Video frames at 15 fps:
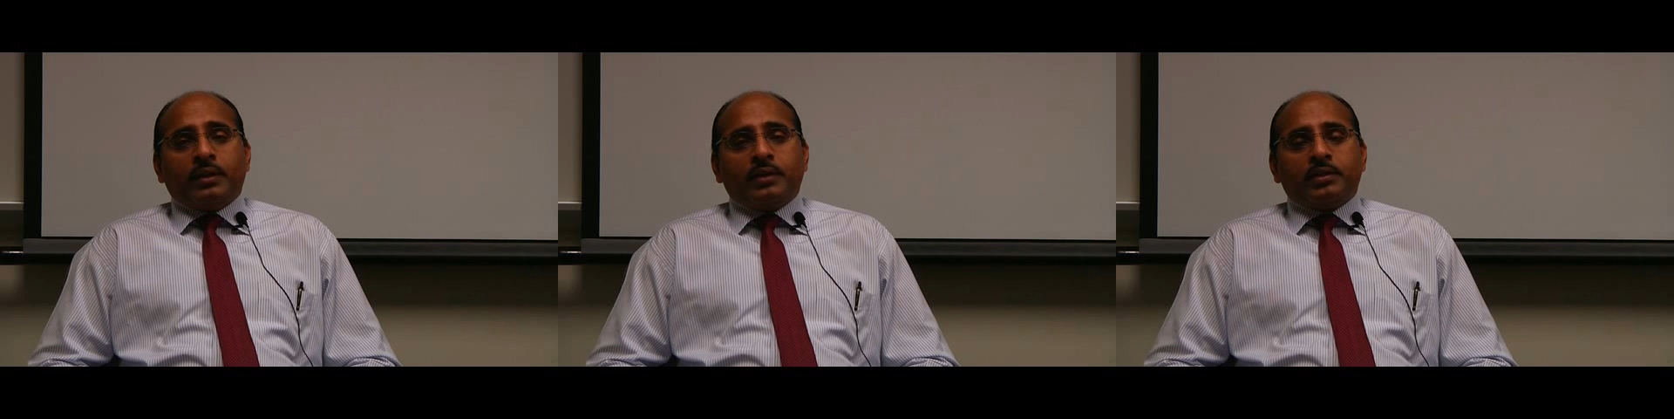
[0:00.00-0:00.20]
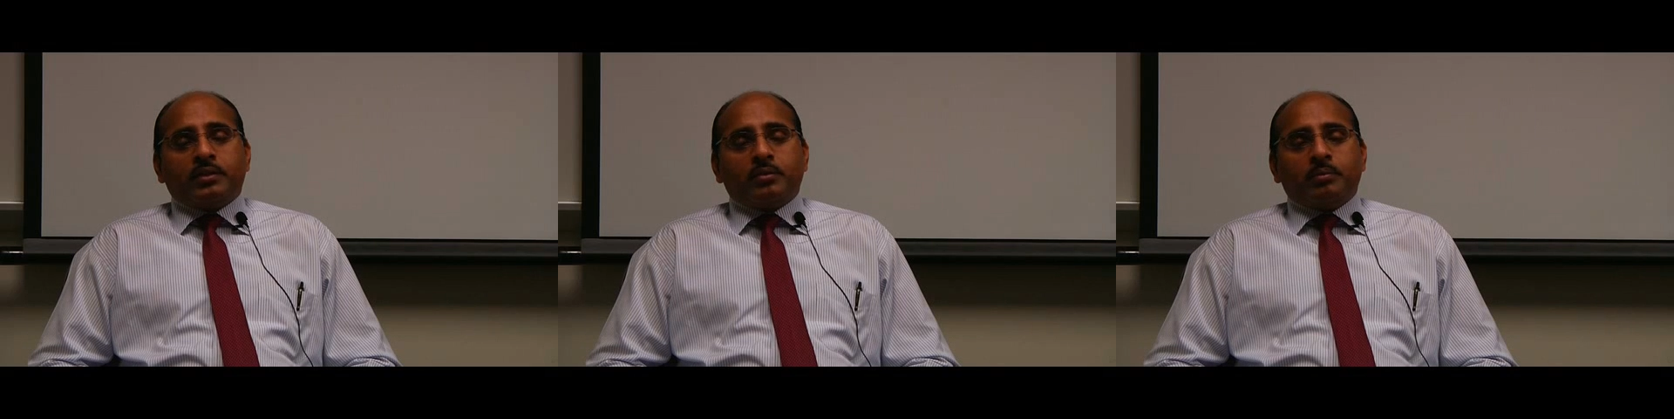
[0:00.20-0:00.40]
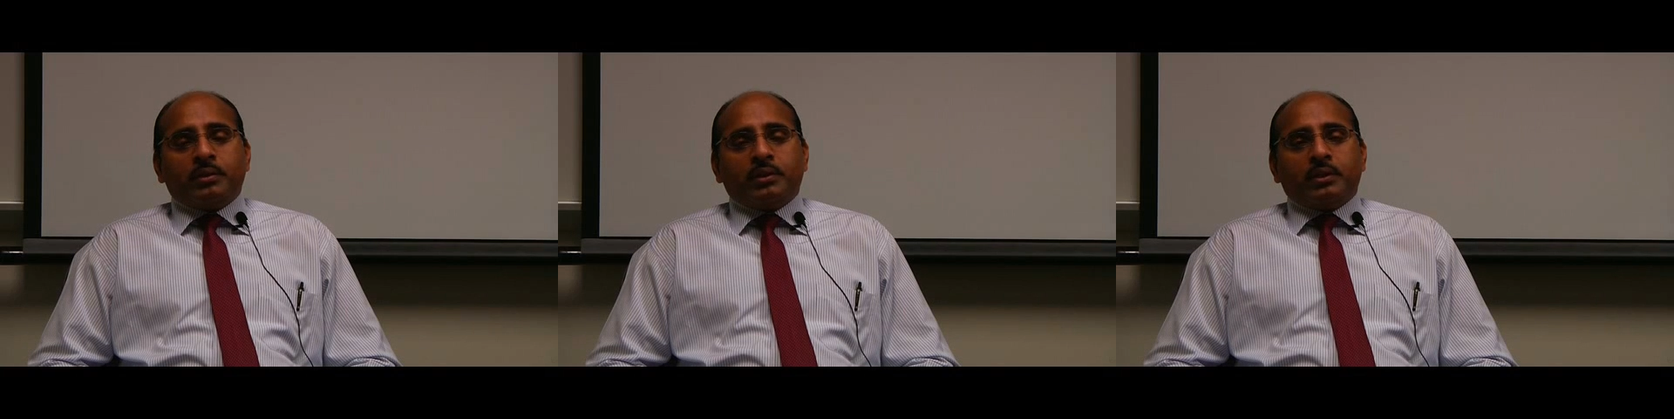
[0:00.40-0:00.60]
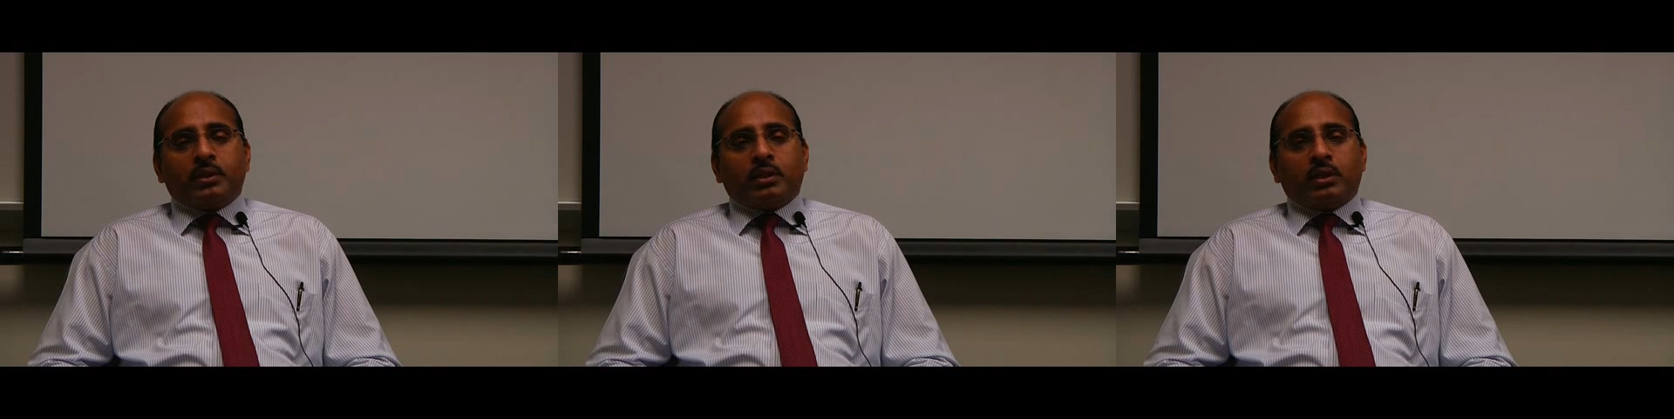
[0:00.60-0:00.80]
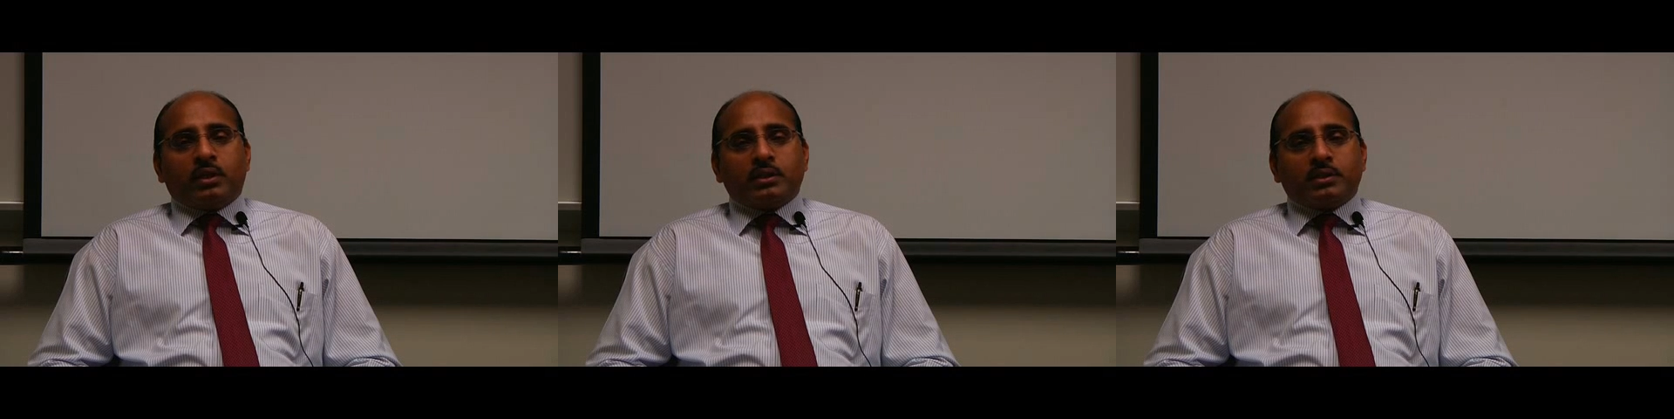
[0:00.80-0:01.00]
The
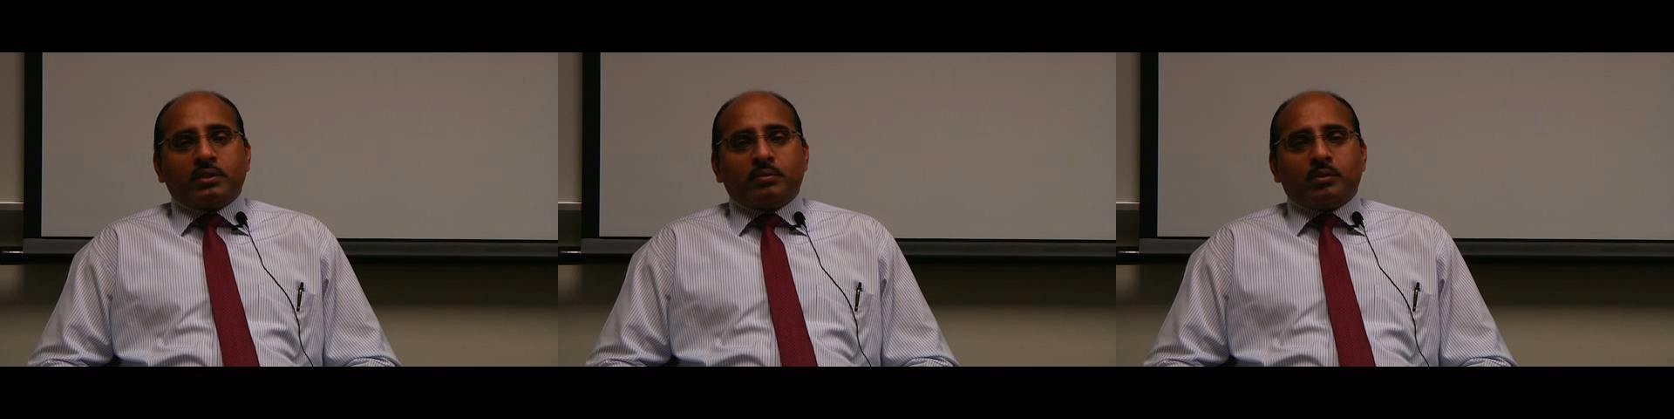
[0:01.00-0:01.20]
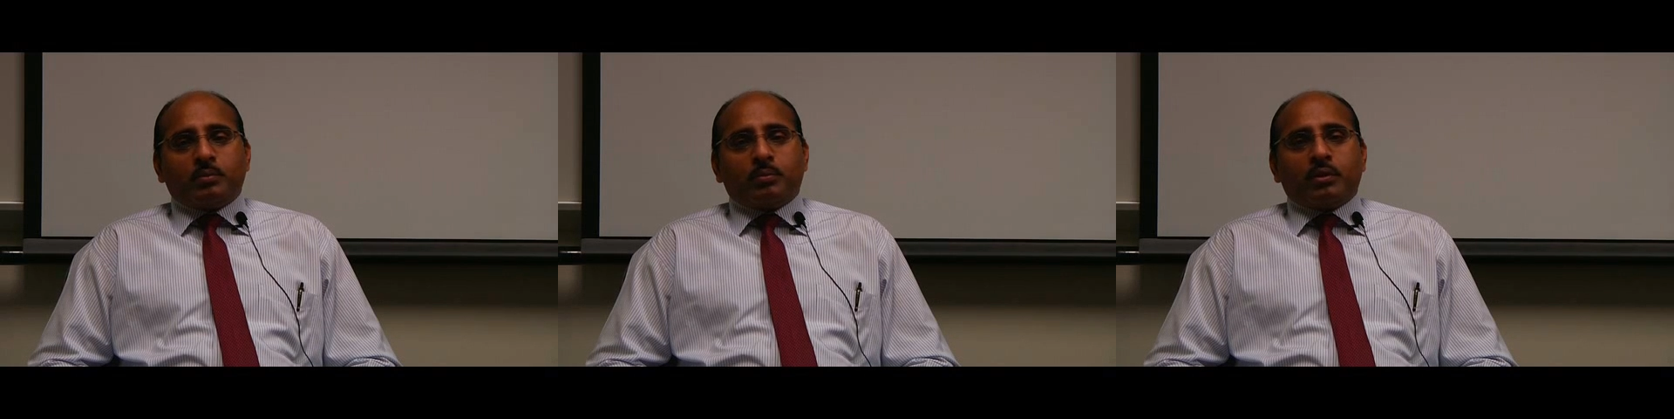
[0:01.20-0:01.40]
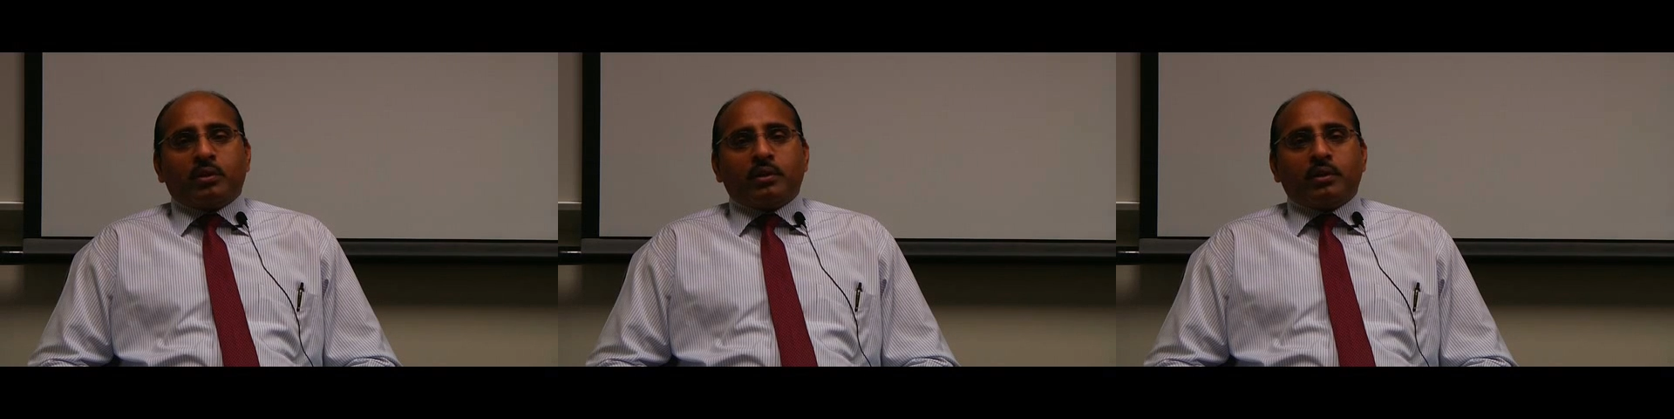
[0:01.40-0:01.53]
estimated cost of the